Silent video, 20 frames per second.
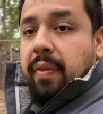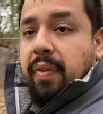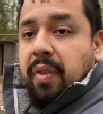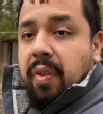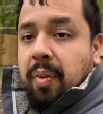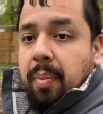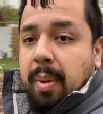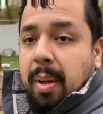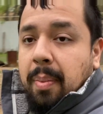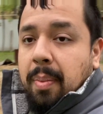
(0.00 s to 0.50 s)
If
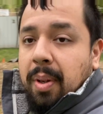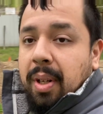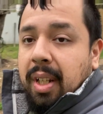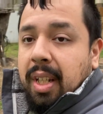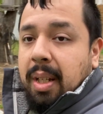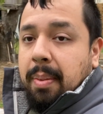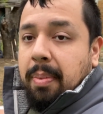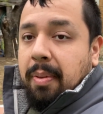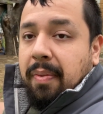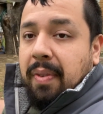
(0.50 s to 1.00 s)
you remember in a
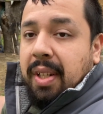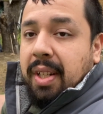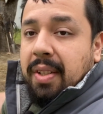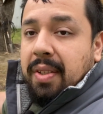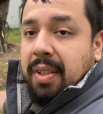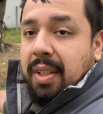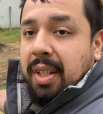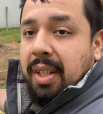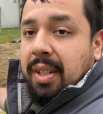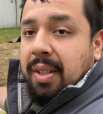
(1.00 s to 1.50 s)
couple
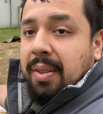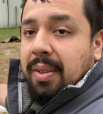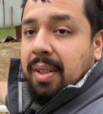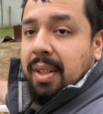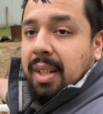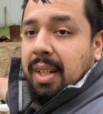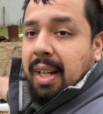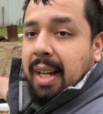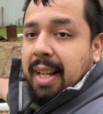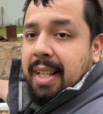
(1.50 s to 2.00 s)
videos ago,
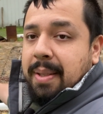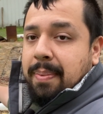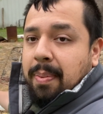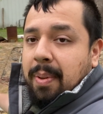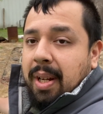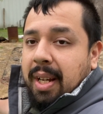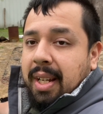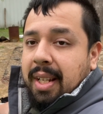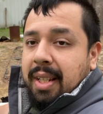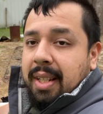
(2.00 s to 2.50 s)
I
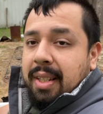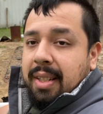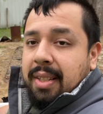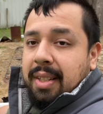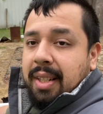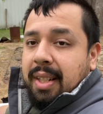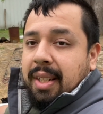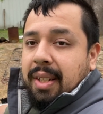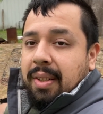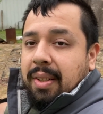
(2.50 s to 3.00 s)
sprayed
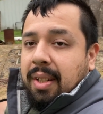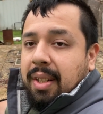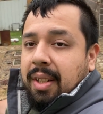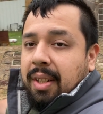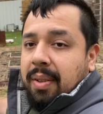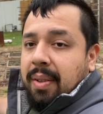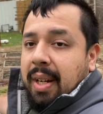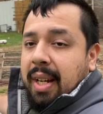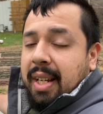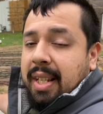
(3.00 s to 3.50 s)
to kill all the
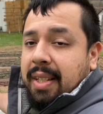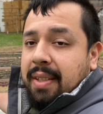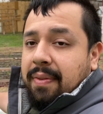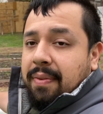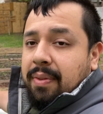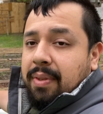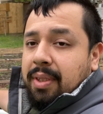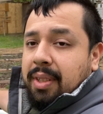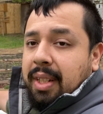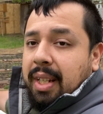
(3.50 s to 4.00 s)
grass
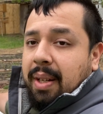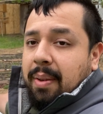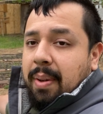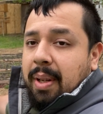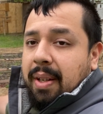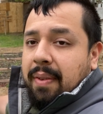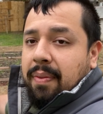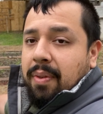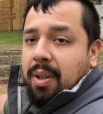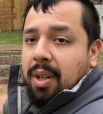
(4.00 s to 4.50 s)
to get
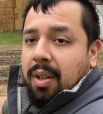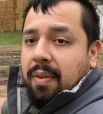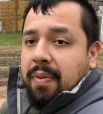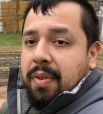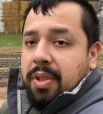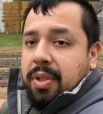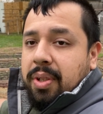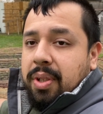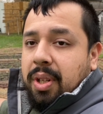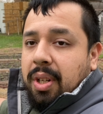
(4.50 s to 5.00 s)
ready for
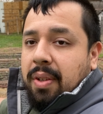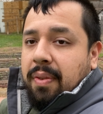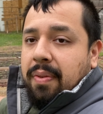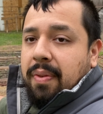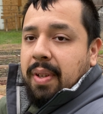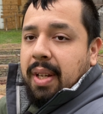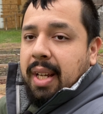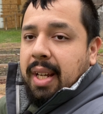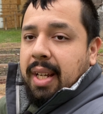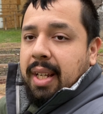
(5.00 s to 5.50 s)
artificial turf,
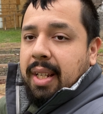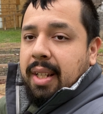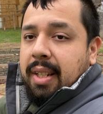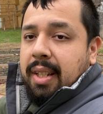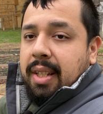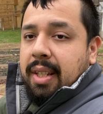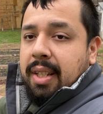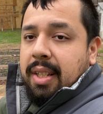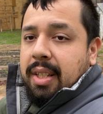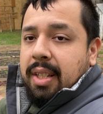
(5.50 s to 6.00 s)
and
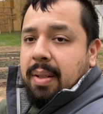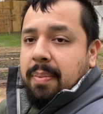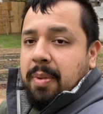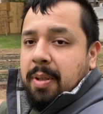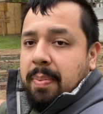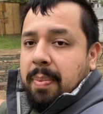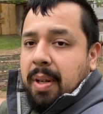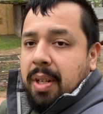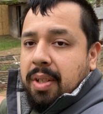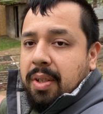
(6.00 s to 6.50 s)
some
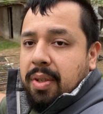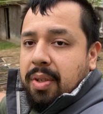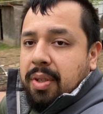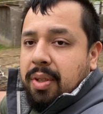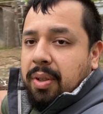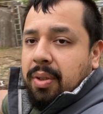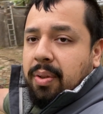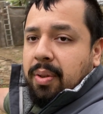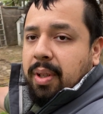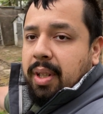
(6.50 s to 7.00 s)
spots are
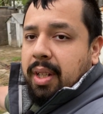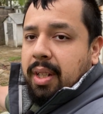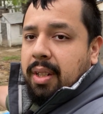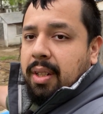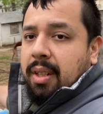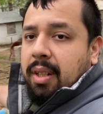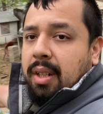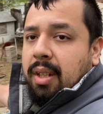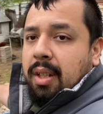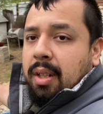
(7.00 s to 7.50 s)
still green.
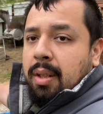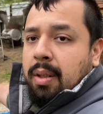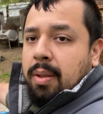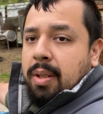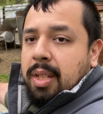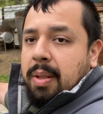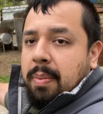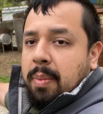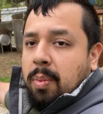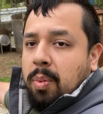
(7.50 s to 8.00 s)

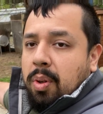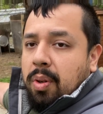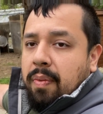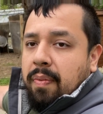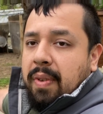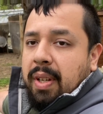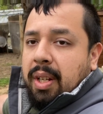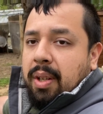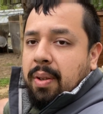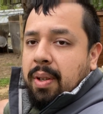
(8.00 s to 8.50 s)
Some of the more
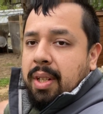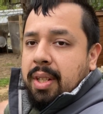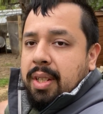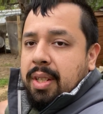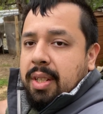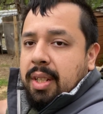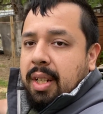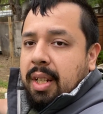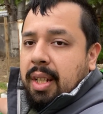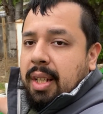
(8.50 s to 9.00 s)

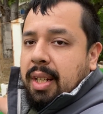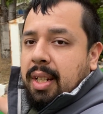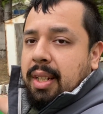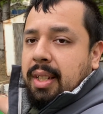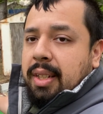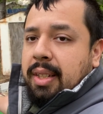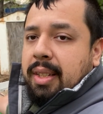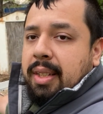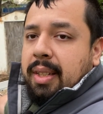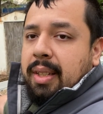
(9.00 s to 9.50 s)
vigorous
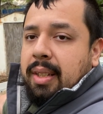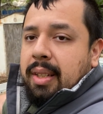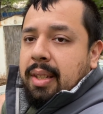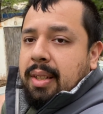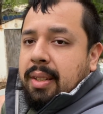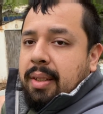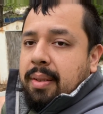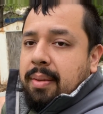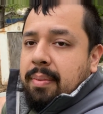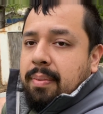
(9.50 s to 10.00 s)

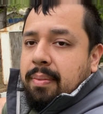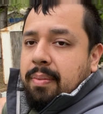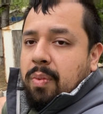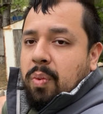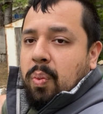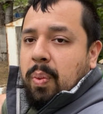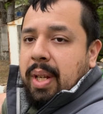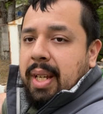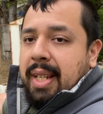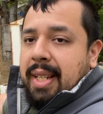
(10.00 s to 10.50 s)

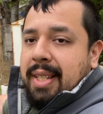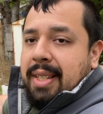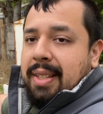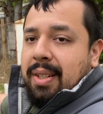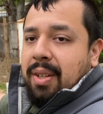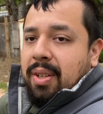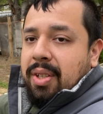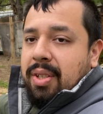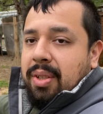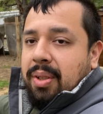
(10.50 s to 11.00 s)
weeds
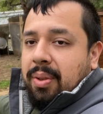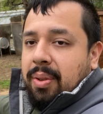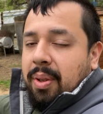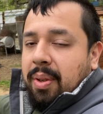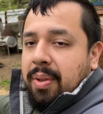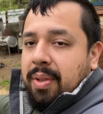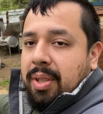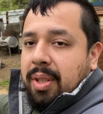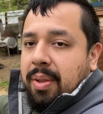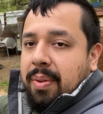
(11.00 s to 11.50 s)
are still
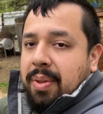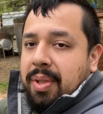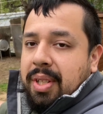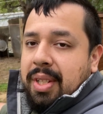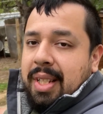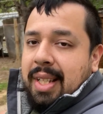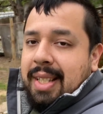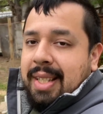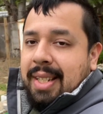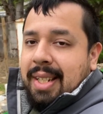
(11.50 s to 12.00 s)
growing, so it just
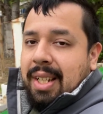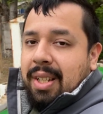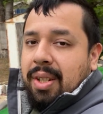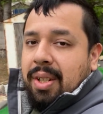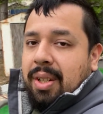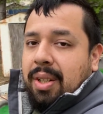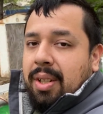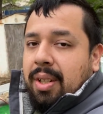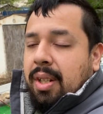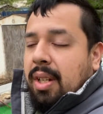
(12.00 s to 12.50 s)
needs
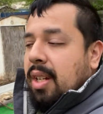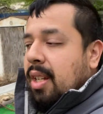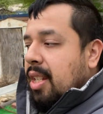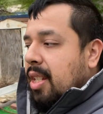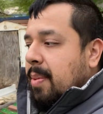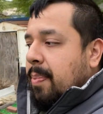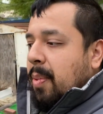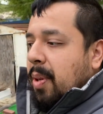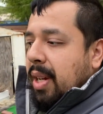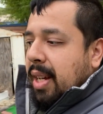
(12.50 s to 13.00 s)
another
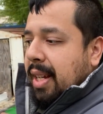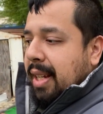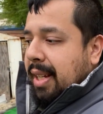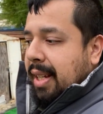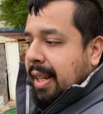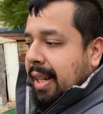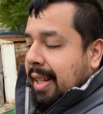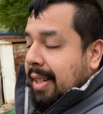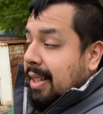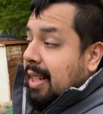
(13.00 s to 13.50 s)
spray.
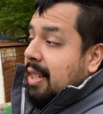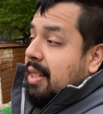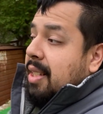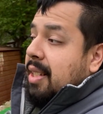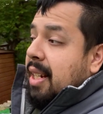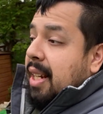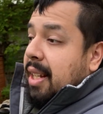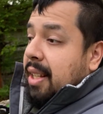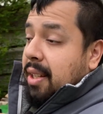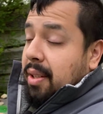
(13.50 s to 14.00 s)
Not
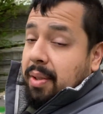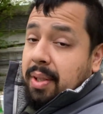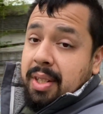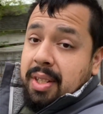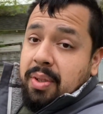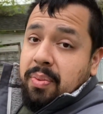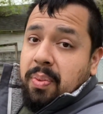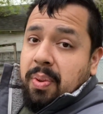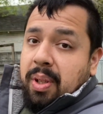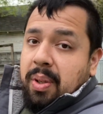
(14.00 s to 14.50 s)
today though, because
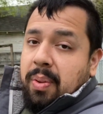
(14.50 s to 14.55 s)
it's really